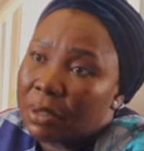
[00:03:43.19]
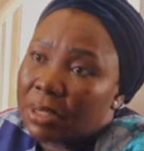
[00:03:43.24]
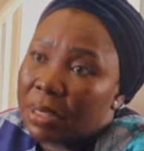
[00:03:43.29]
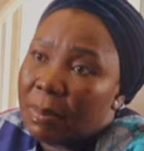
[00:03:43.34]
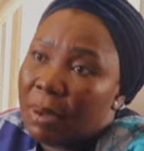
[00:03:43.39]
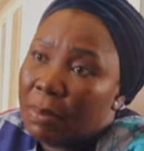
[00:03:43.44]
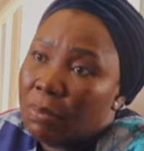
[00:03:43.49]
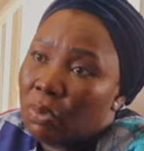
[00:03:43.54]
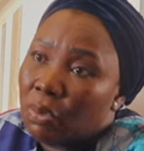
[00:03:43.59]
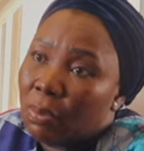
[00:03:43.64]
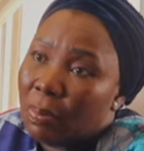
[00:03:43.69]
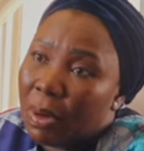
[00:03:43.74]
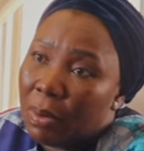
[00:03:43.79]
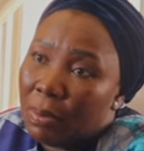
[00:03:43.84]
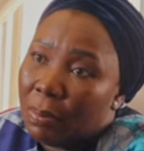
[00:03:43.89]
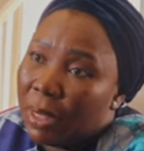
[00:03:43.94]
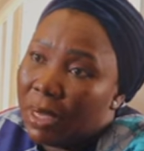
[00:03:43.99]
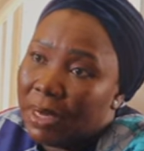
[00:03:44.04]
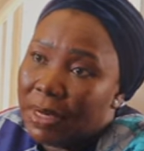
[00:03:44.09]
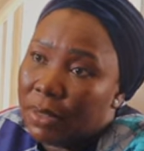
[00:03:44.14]
Mahmoud
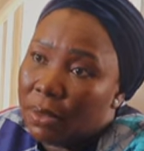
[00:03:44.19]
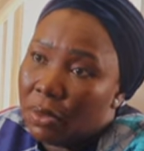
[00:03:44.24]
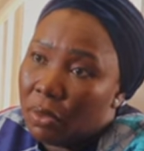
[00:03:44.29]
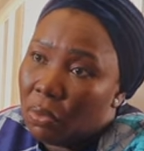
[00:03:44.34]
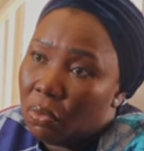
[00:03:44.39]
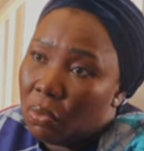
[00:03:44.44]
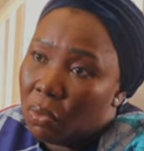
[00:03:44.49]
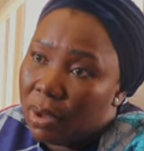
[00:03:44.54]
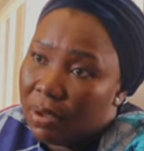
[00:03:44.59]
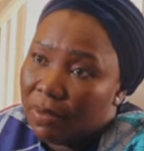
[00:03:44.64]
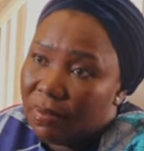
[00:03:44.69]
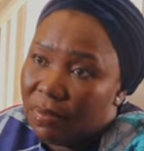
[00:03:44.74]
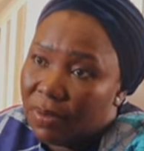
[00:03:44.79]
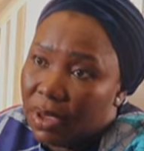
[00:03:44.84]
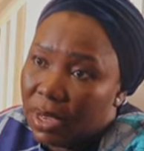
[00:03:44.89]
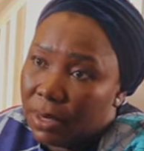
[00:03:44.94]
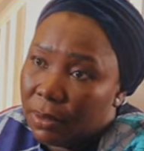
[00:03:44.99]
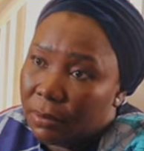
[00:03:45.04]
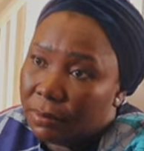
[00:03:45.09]
Bawumia did not go in vain.